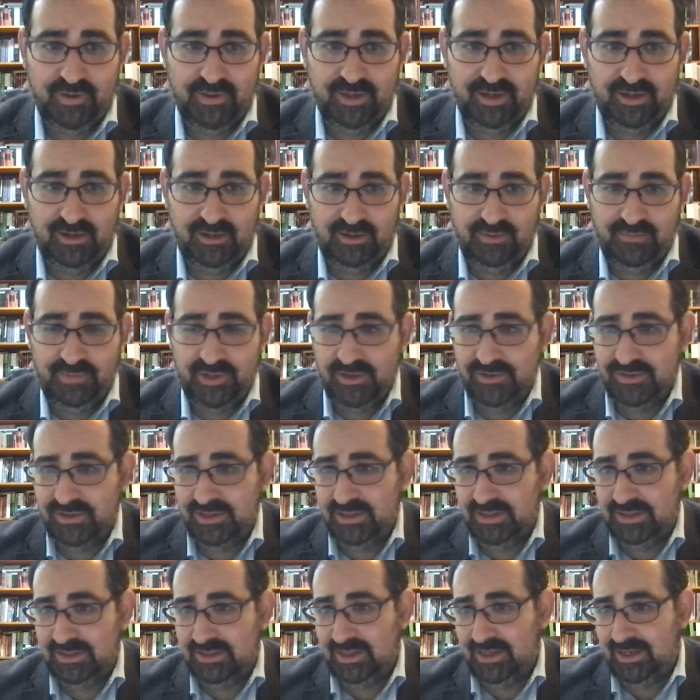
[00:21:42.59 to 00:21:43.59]
when there are
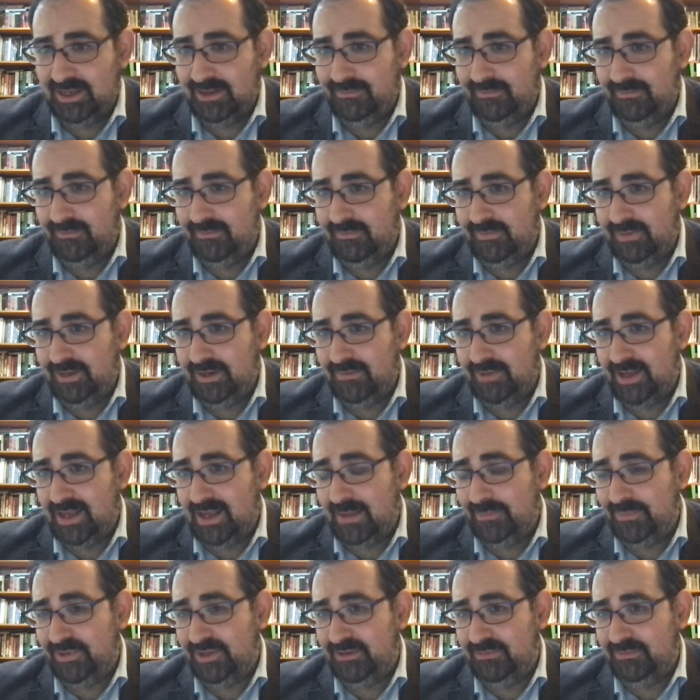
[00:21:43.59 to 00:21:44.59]
abuses and i'm and i'm
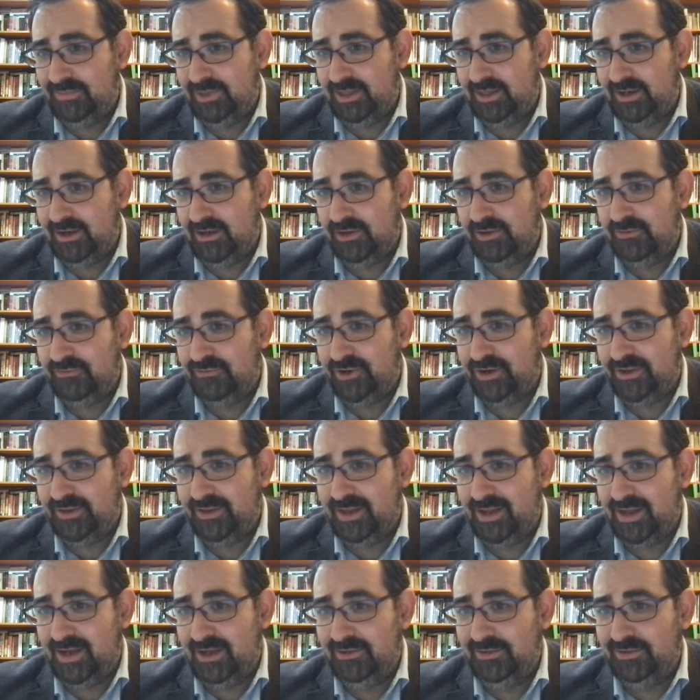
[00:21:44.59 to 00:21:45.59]
happy to be on the
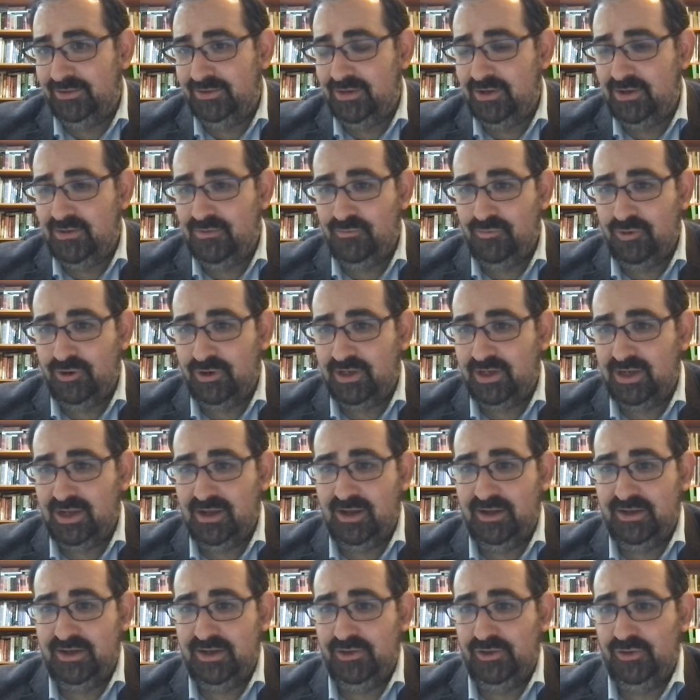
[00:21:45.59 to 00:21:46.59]
front lines
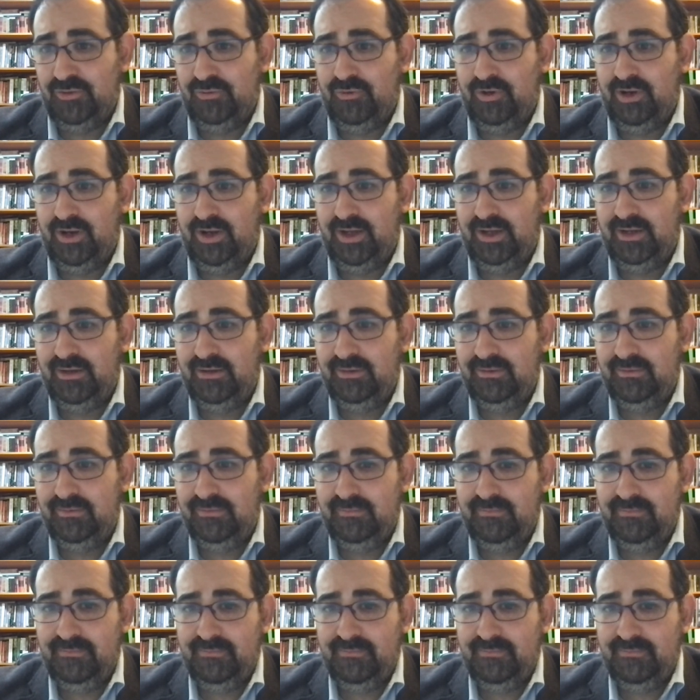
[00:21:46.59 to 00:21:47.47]
working on either one